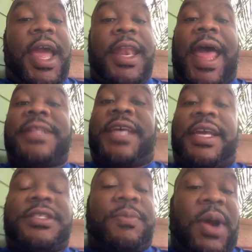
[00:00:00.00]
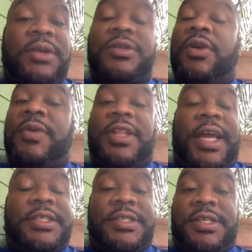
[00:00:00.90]
And that takes a personal
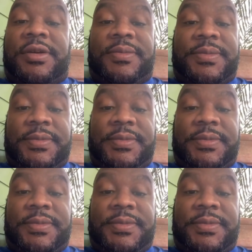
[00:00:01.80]
relationship.